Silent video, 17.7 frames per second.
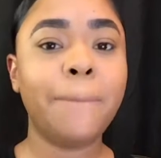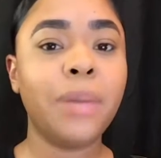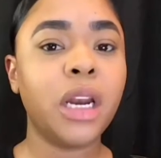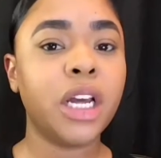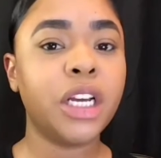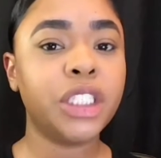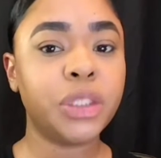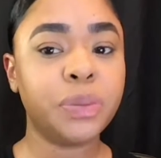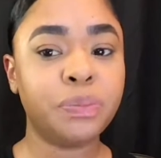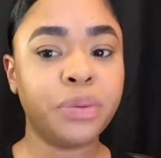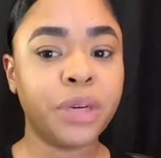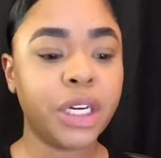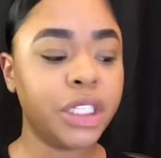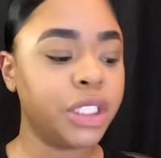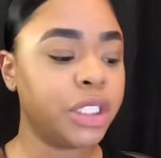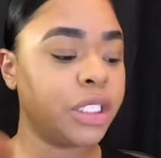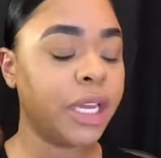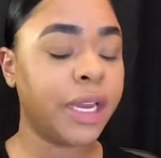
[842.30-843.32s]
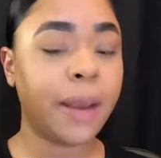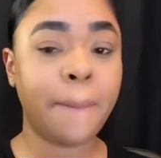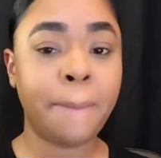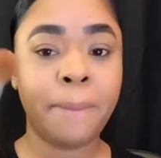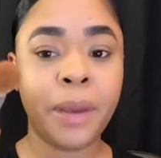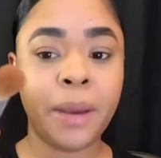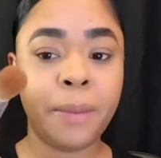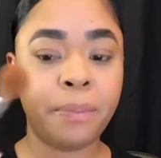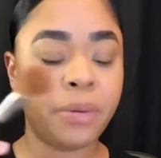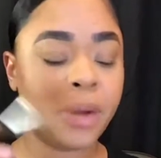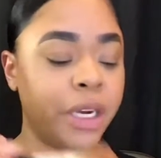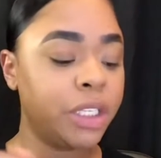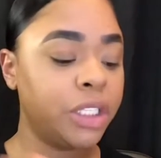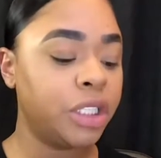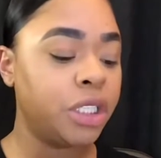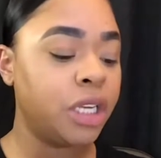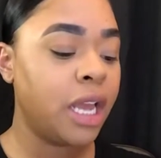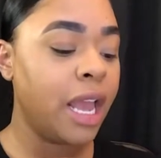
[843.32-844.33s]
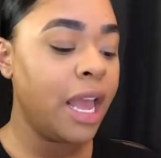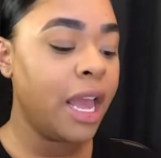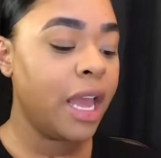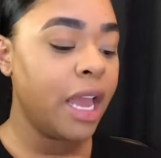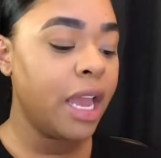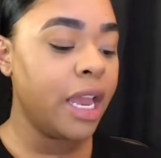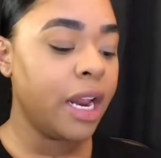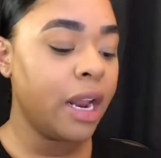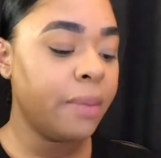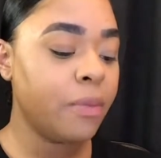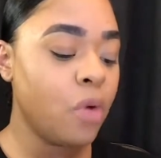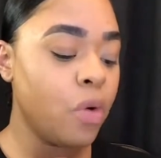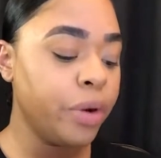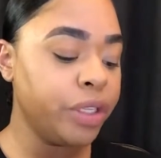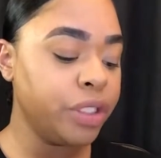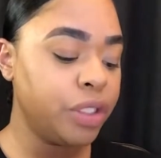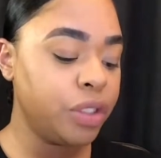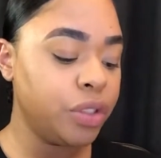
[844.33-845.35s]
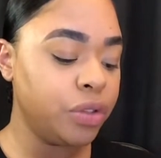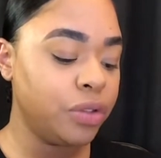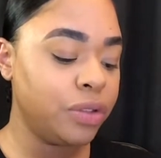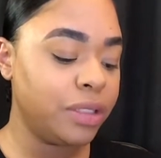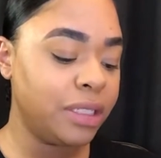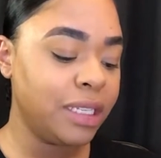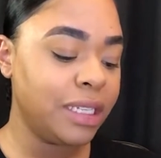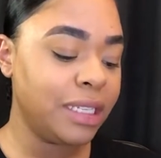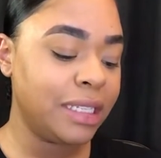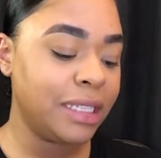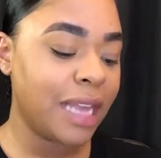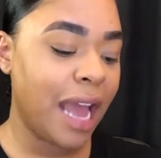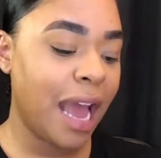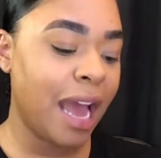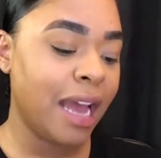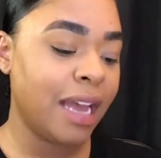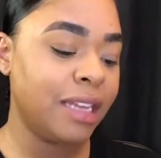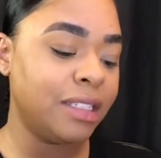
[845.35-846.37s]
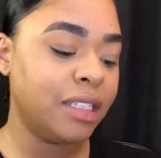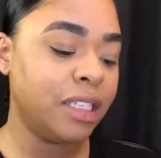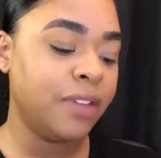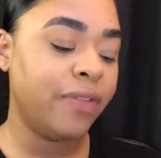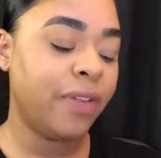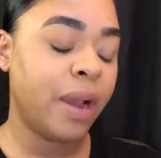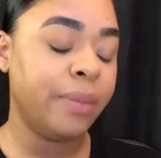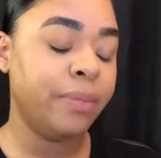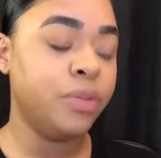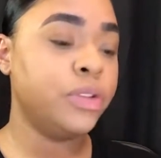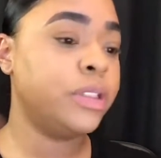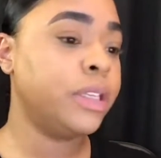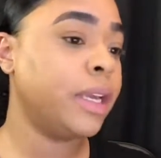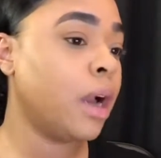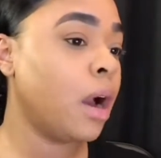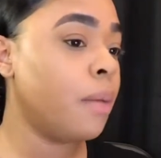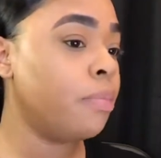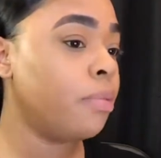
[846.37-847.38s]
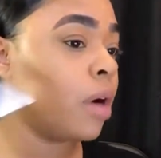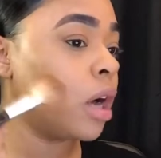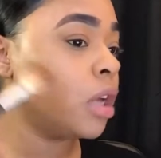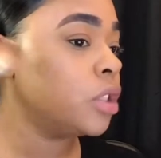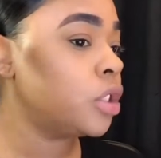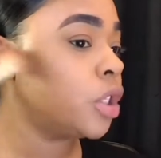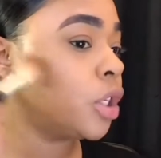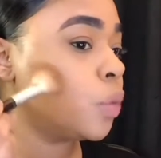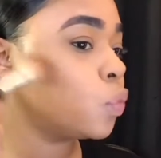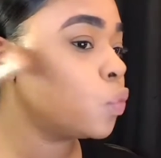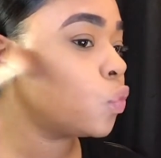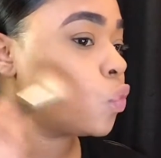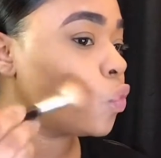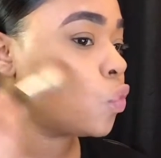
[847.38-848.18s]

blush brush, like a big brush, and I'm going to use this as if I'm using a bronzer